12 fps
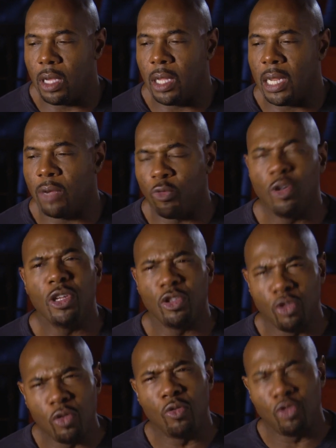and I really
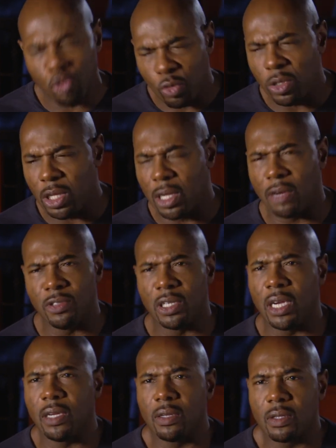do truly love
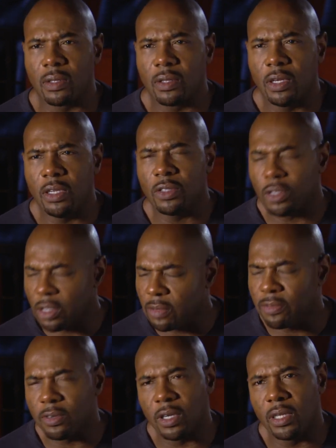Jake. He's a
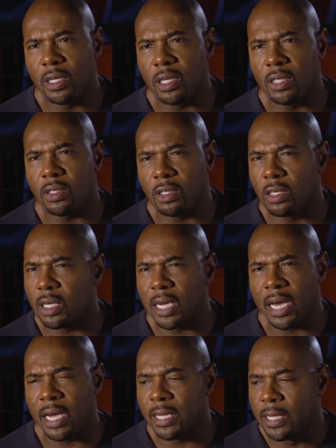good friend and he's a good
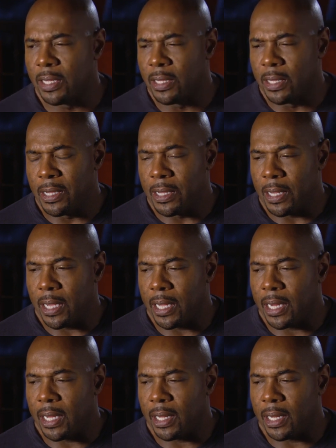guy.
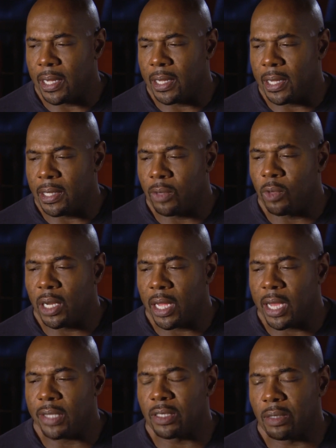And I, and I, I didn't want
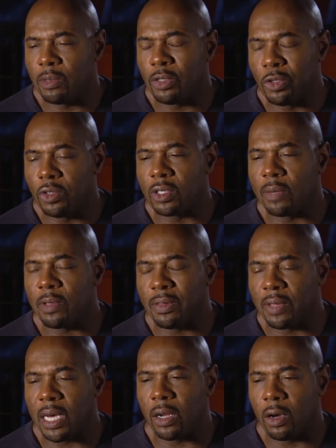to ask him to do
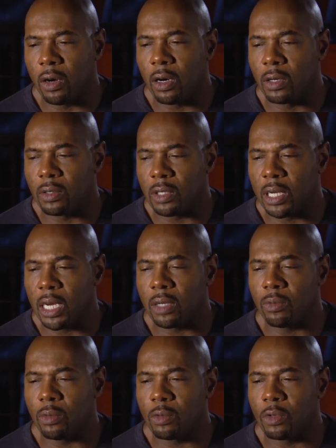something that hard that I
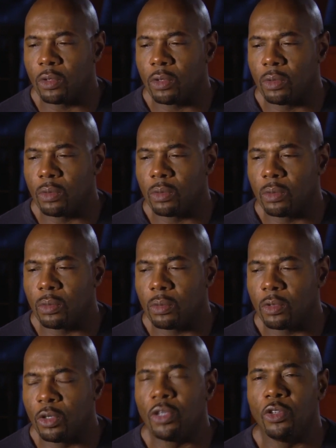
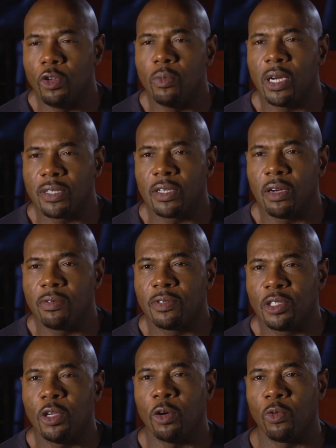couldn't do myself
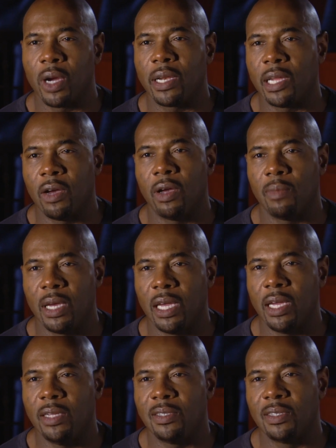still right now at my
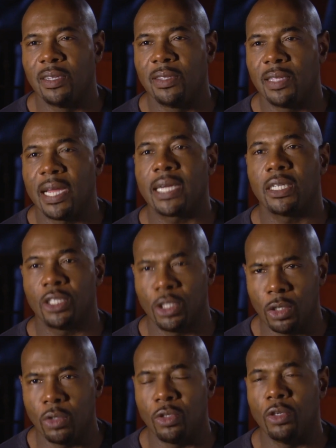age, that I could
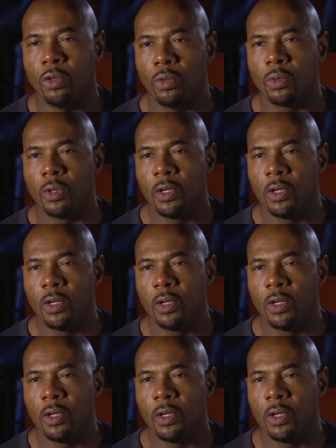still do.